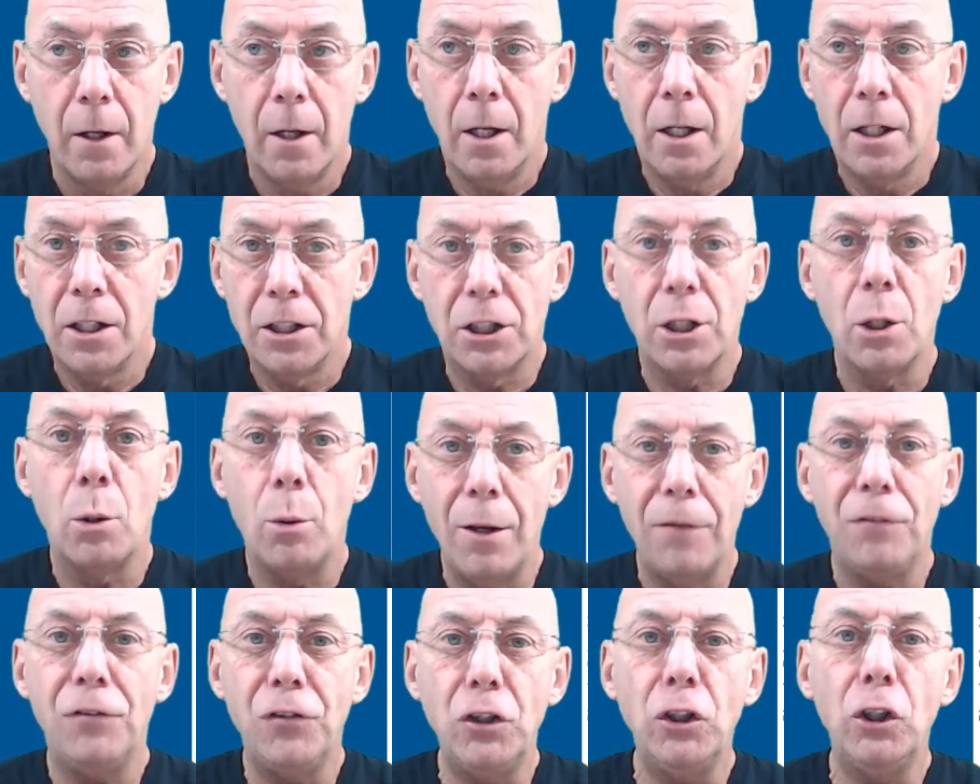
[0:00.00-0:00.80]
So
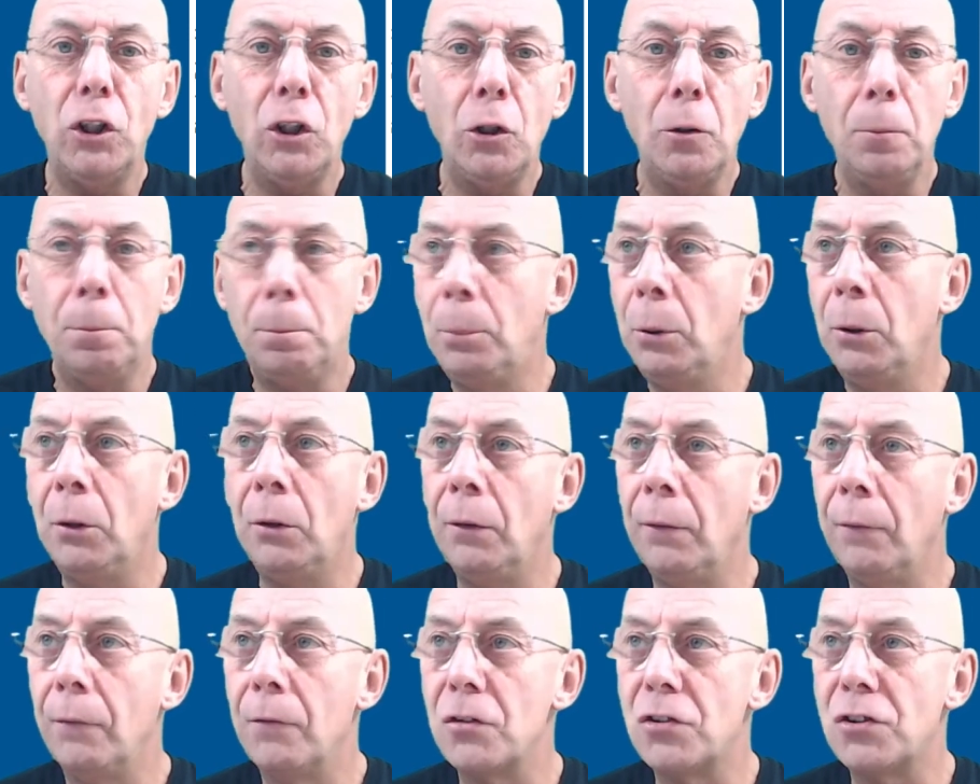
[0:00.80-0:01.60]
if you
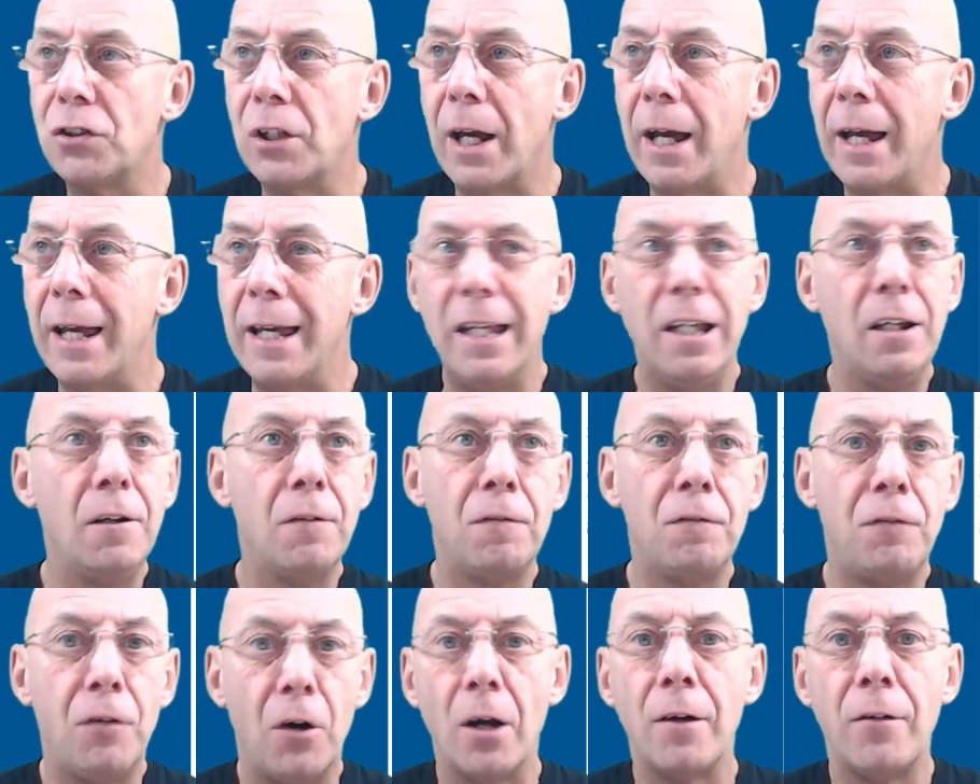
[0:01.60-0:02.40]
put, say,
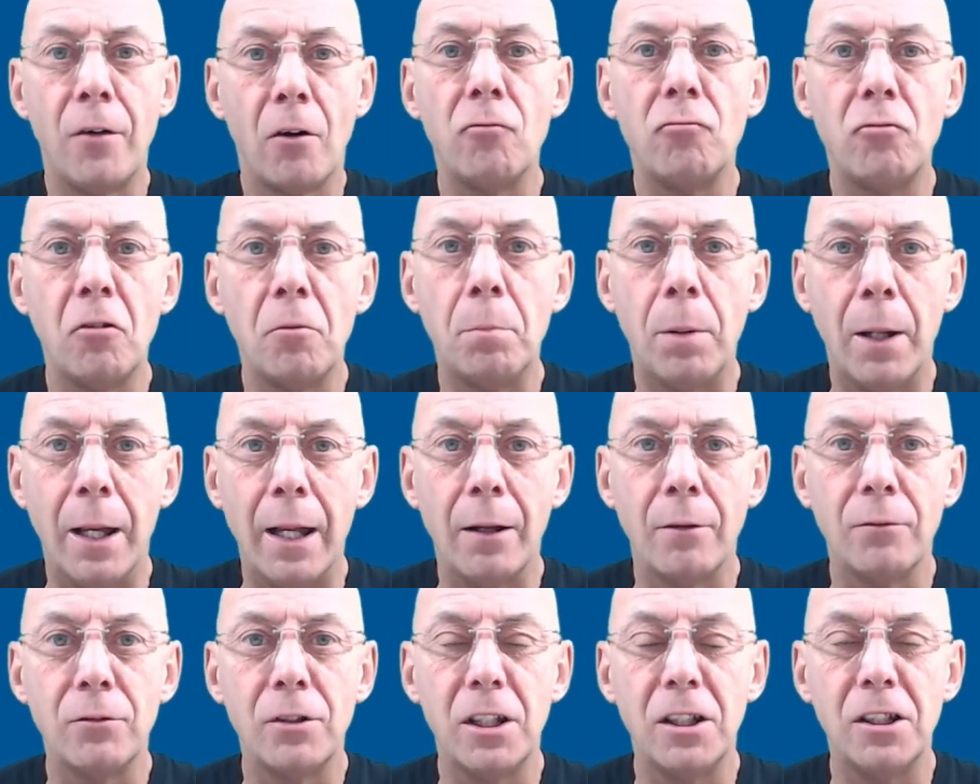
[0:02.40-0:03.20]

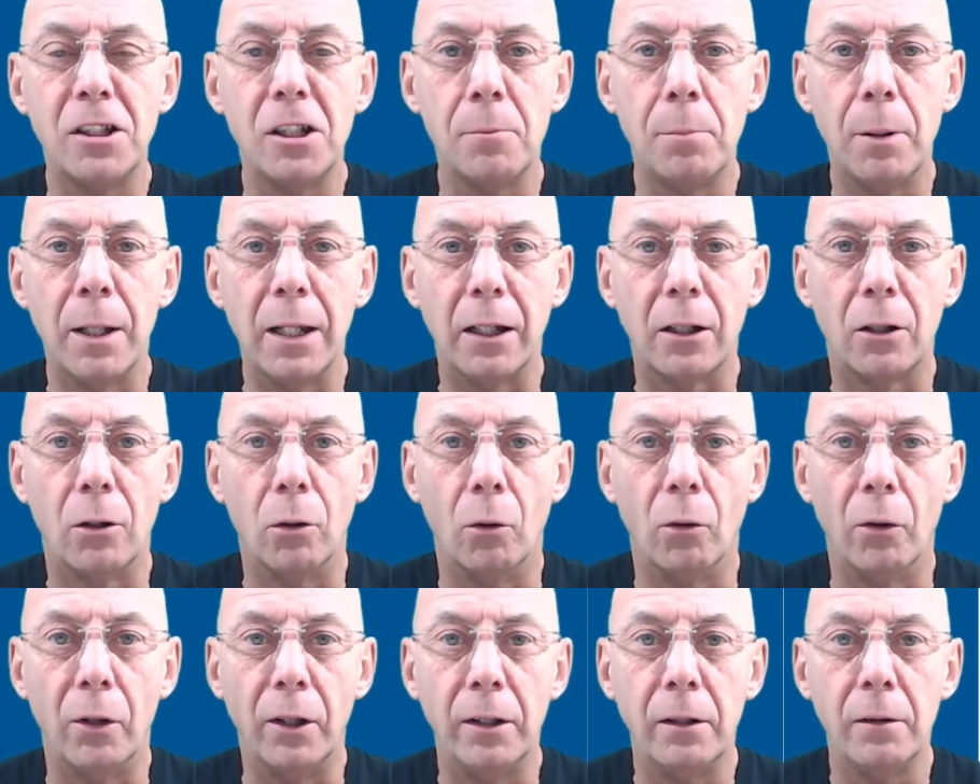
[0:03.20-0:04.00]
£500 into
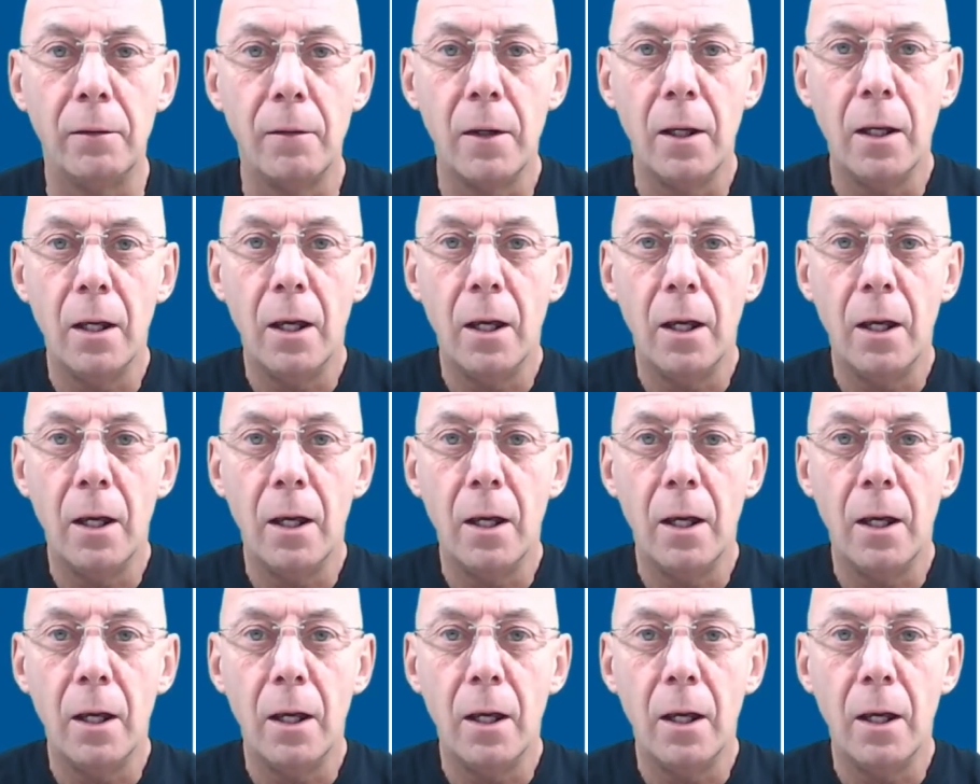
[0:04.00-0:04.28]
Bitcoin,